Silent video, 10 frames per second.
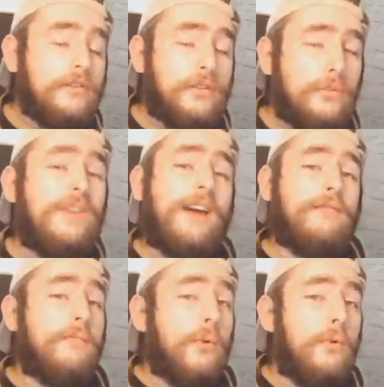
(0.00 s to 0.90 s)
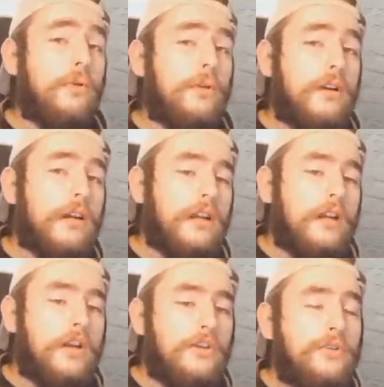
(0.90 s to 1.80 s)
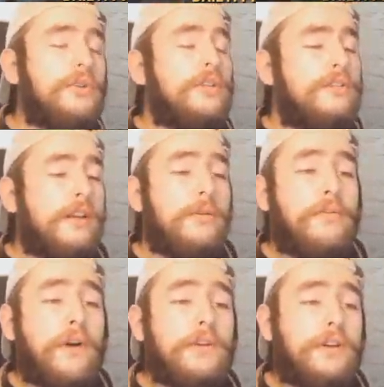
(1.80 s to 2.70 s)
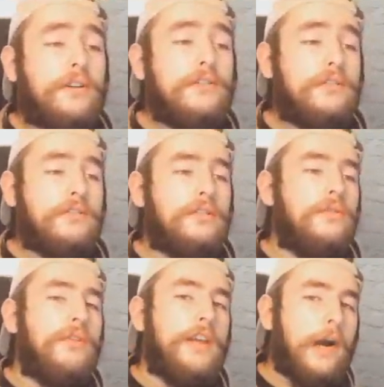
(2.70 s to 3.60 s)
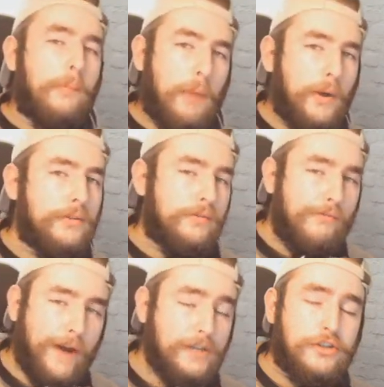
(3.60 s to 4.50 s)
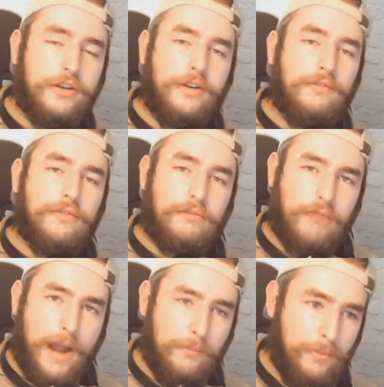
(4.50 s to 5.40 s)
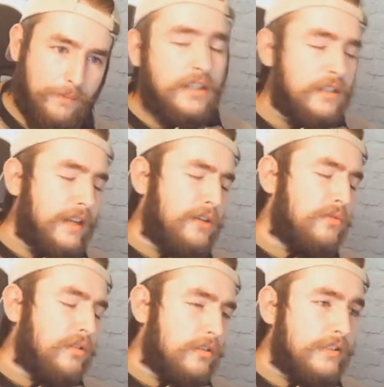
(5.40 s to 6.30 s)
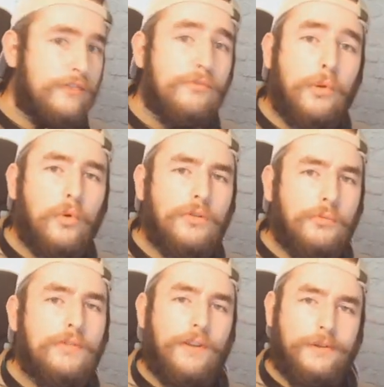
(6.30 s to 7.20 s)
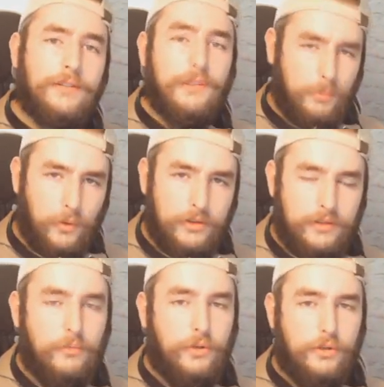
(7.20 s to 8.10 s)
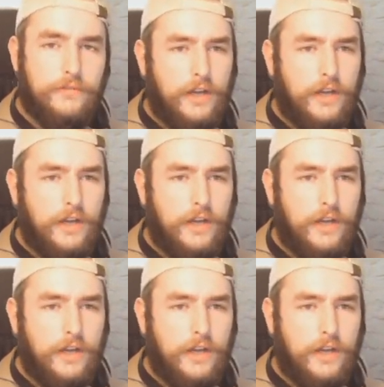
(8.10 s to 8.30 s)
to Davenport, you can sell the photos to the opposing faction for rep. Now, Davenport will be very disappointed in what you've